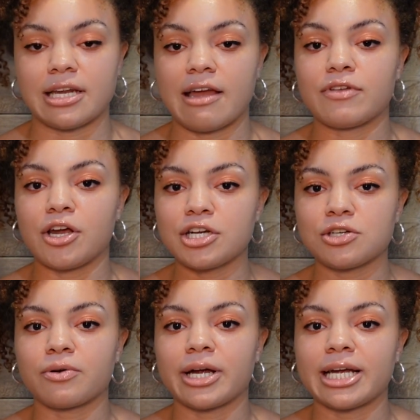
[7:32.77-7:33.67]
If you're a
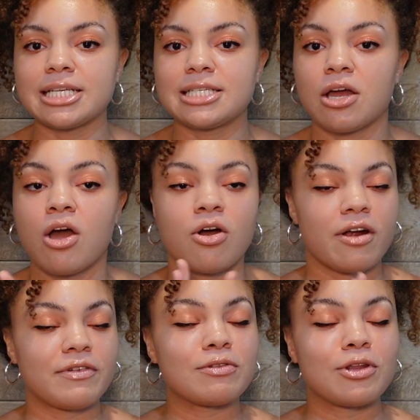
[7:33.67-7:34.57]
tourist or
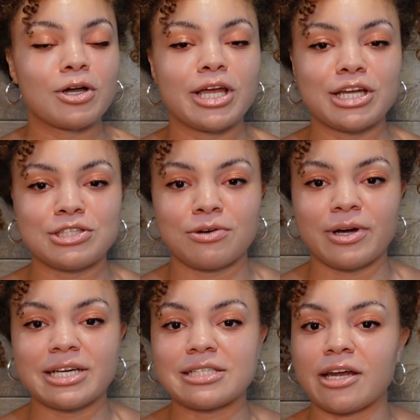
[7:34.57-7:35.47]
if you look like a tourist,